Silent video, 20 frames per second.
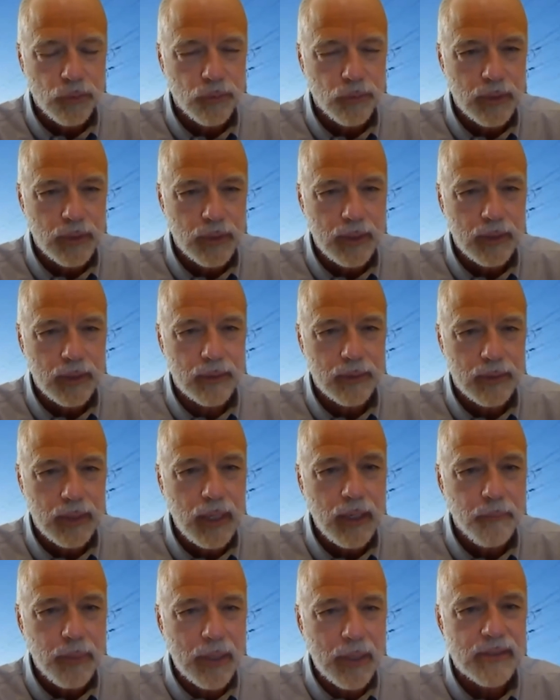they
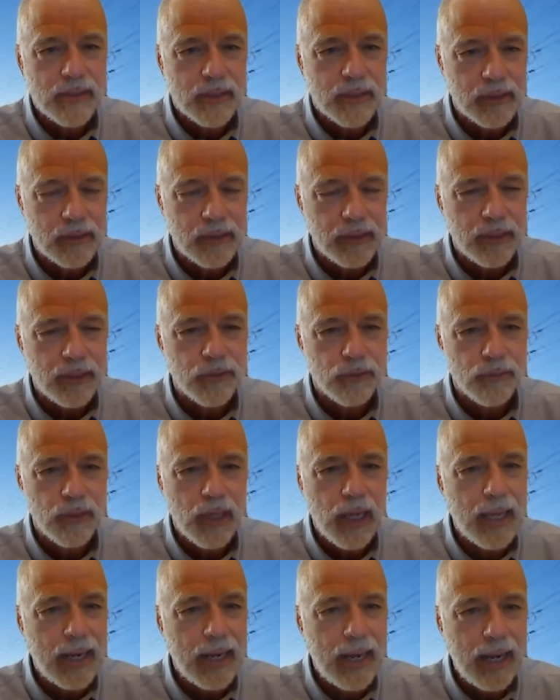basically do
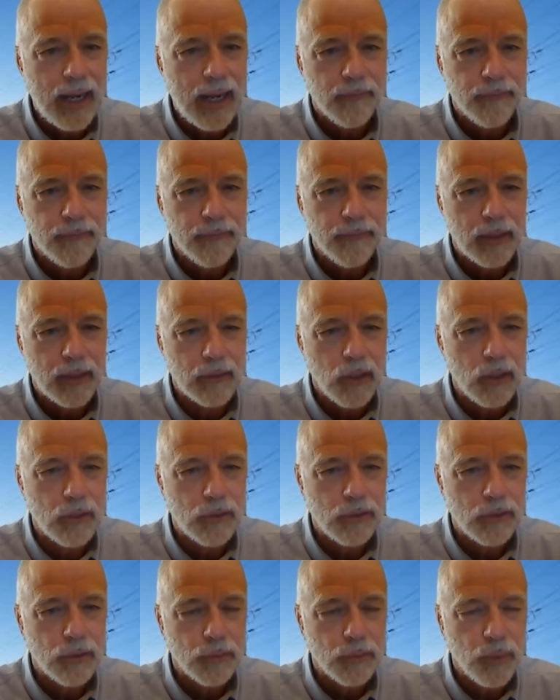not have a
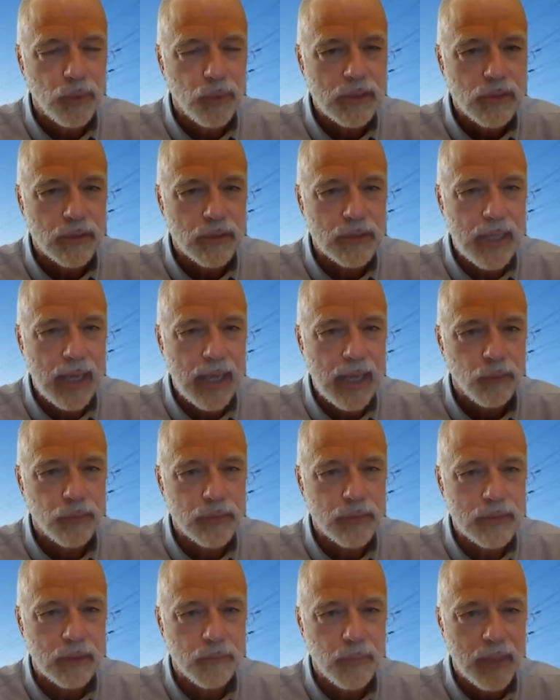long-term resource
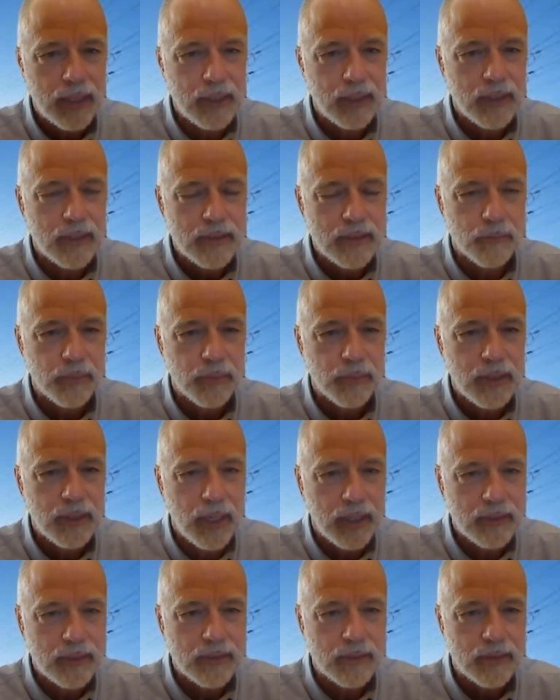adequacy mechanism in
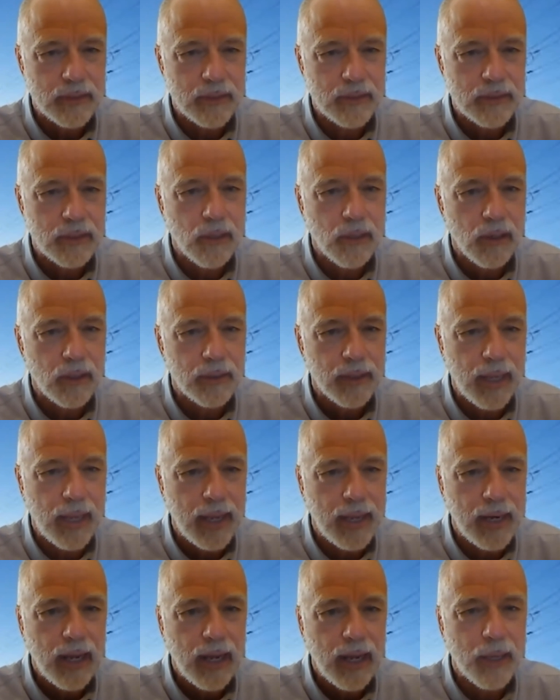Texas. It's called
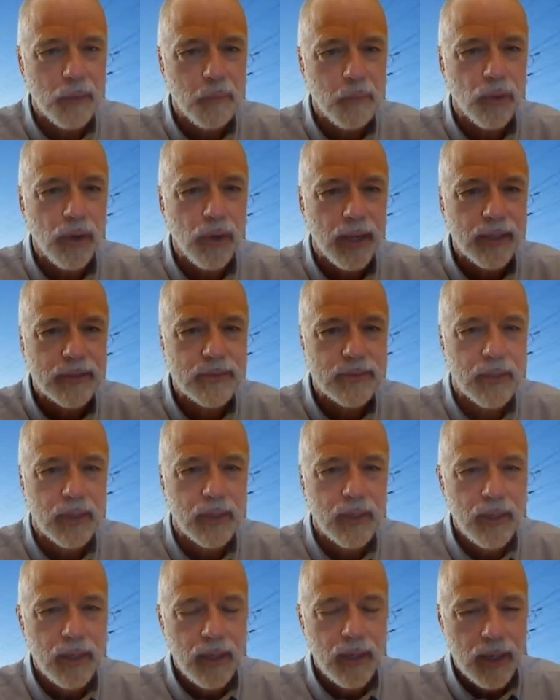a high price.
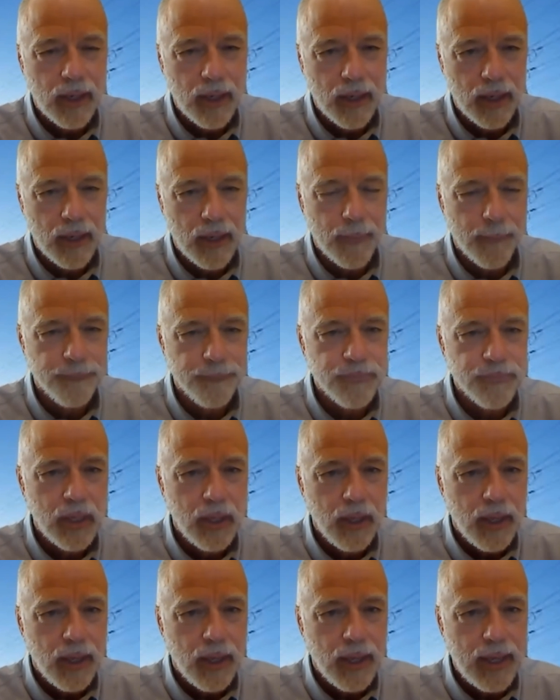
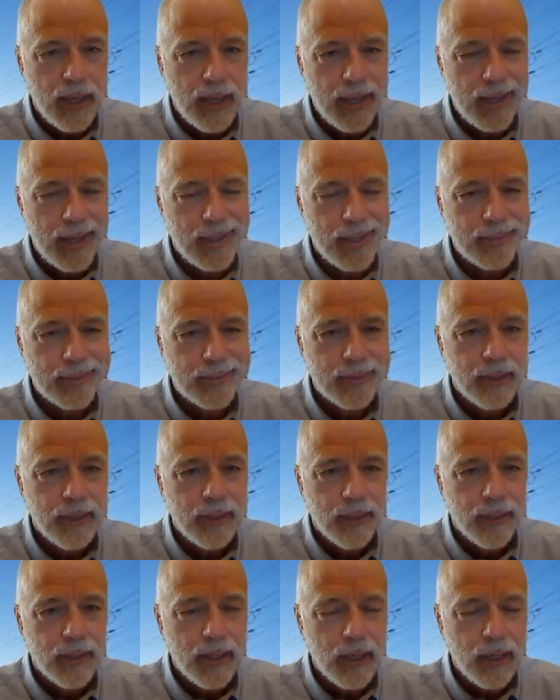And
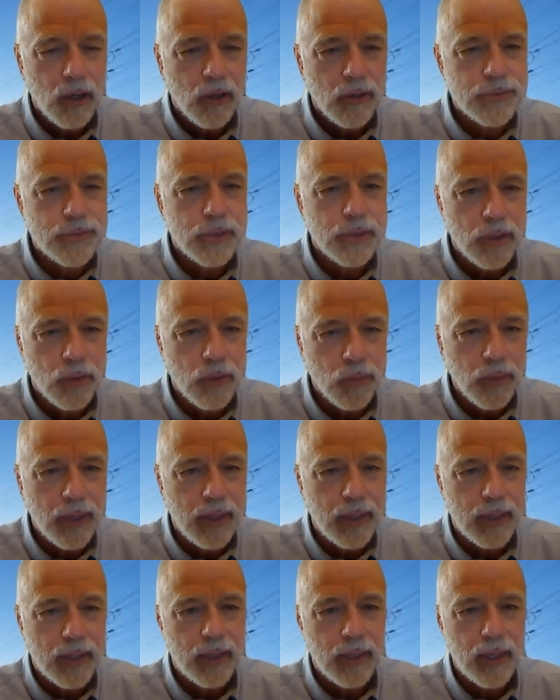they also
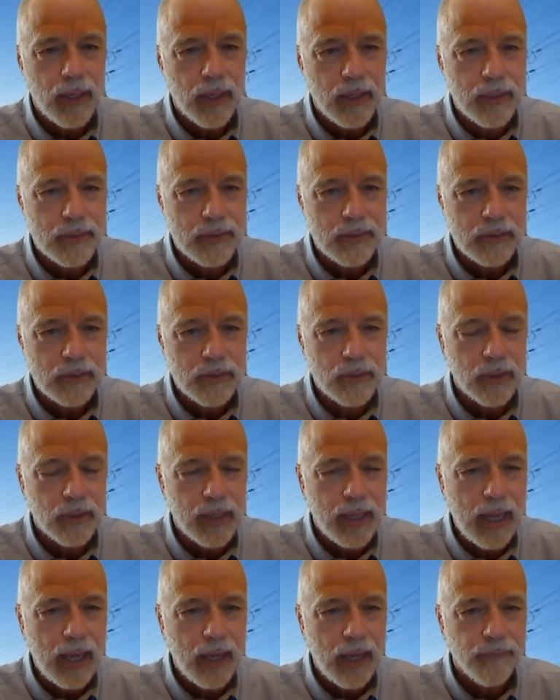essentially
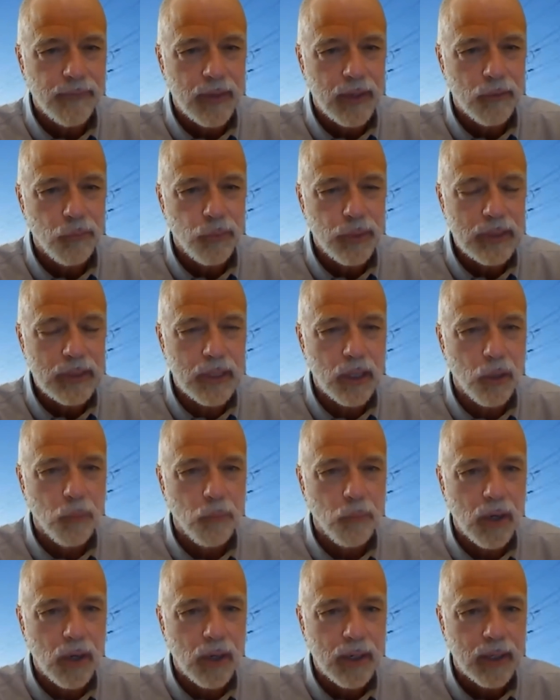have a retail
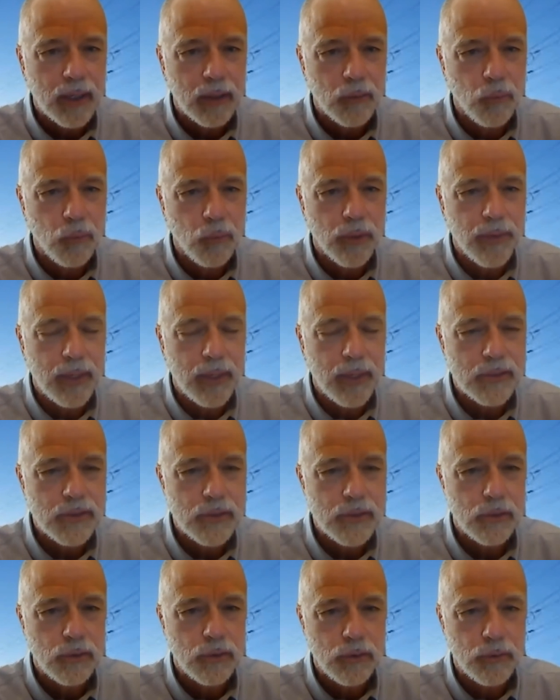market where they
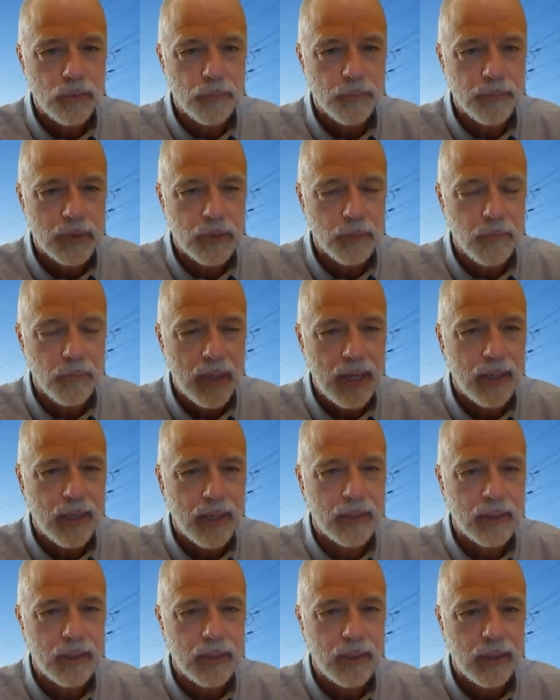assume
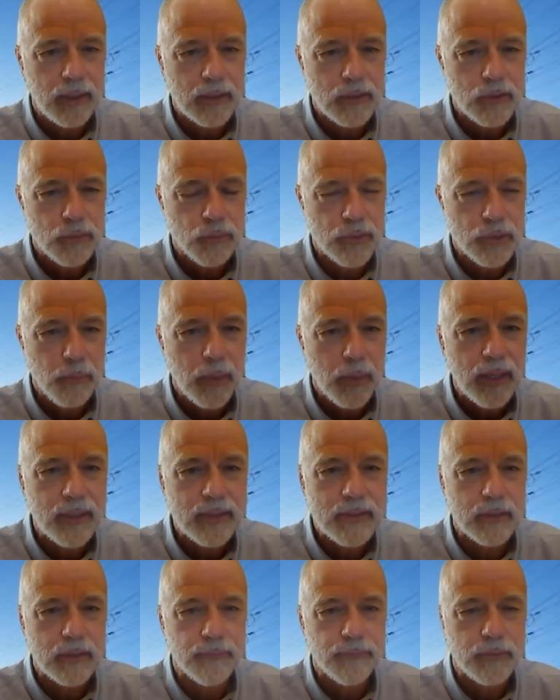demand is
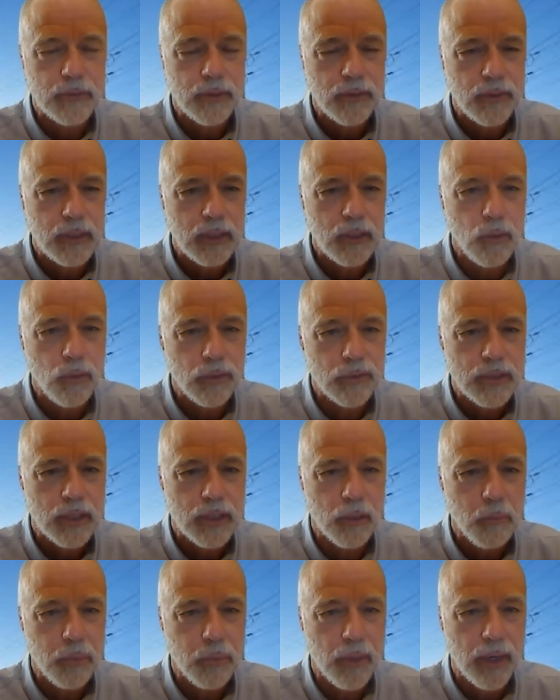responsive to the
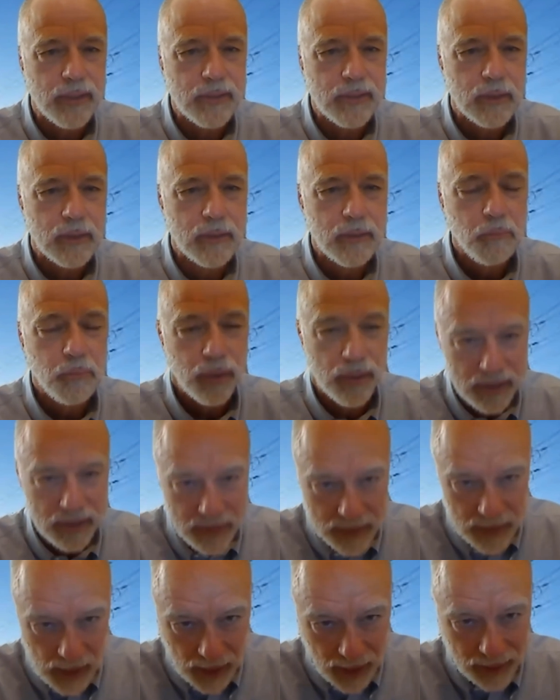wholesale price, but it's
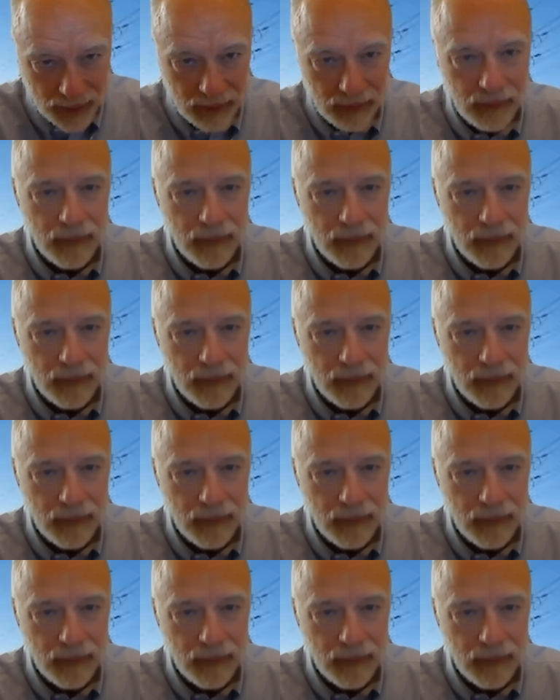not.